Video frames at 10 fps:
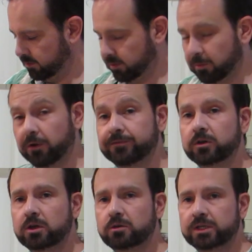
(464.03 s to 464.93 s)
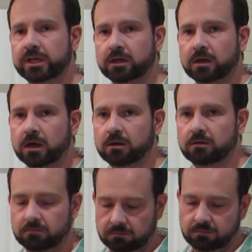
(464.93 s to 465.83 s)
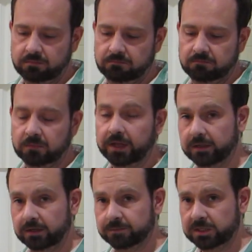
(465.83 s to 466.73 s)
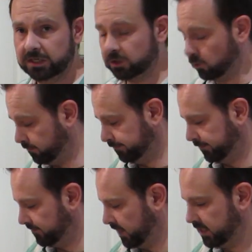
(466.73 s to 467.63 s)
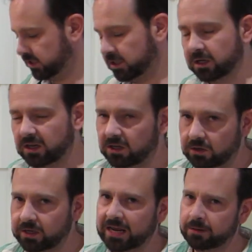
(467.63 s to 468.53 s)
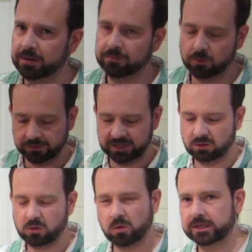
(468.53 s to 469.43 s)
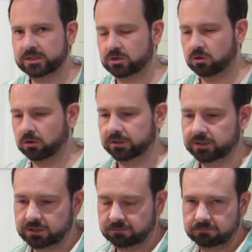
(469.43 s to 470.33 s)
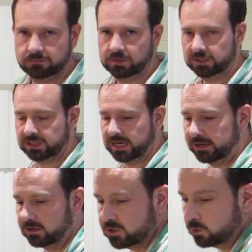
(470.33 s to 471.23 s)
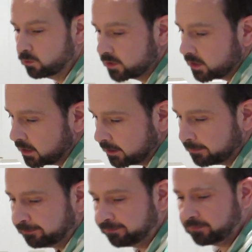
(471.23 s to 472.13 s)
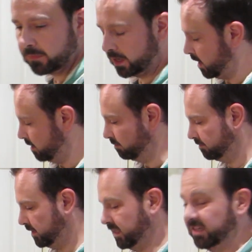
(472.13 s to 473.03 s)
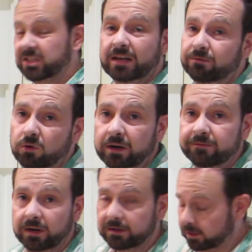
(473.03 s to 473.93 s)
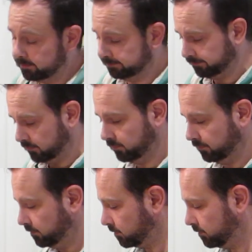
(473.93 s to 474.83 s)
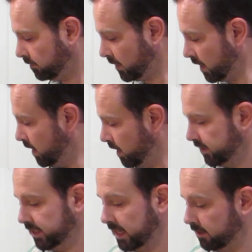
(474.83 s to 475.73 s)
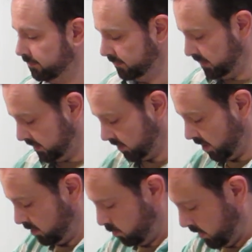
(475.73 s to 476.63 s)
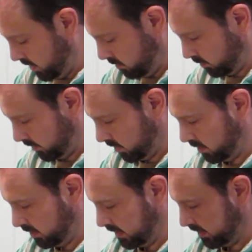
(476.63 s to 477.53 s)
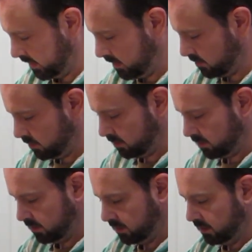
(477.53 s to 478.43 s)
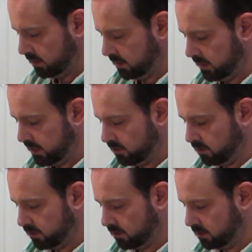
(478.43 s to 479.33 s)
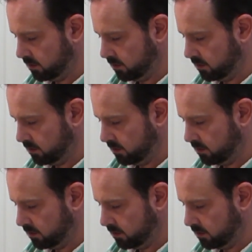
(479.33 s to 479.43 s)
bit more. If you're using like the sea salt flakes, you can add a bit more. They're not quite as strong as your standard salts. And they just have great flavour. So now that's going away, turn that down, lid on,